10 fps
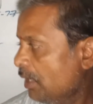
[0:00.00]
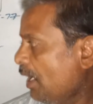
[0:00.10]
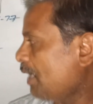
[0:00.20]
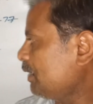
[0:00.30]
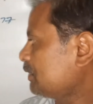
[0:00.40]

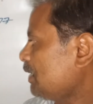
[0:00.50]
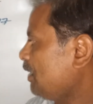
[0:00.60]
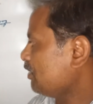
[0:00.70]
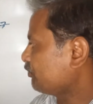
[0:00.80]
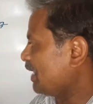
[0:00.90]
And the
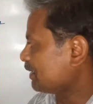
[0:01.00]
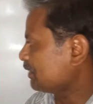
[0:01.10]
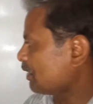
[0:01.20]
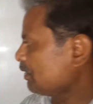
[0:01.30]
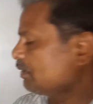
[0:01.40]
third
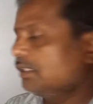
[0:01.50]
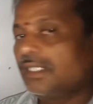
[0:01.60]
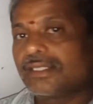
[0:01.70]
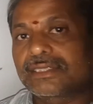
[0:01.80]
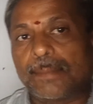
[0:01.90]
factor,
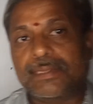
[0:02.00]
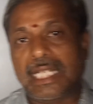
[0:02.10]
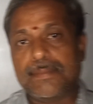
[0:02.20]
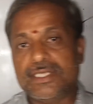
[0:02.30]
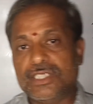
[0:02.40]

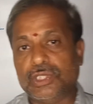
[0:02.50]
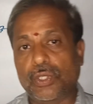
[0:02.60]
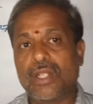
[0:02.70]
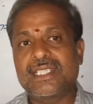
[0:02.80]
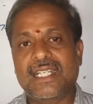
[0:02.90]
sometimes
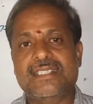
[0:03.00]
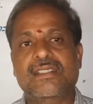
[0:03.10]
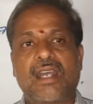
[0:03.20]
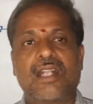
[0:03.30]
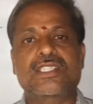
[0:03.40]
soldiers
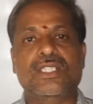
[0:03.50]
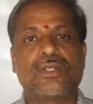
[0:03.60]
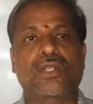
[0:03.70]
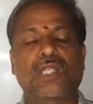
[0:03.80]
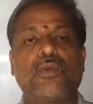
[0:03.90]

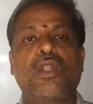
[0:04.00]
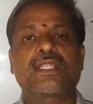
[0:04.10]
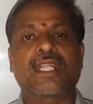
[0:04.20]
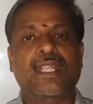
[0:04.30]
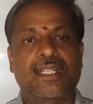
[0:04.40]
also
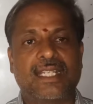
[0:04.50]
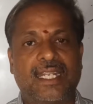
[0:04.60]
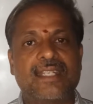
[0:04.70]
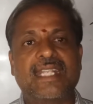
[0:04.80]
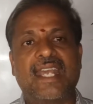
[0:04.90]
revolting in the
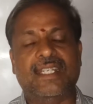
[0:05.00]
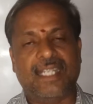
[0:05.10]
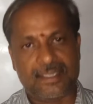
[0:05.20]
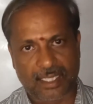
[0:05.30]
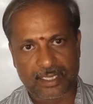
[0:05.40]
entire
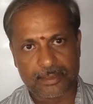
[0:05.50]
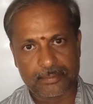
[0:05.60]
country.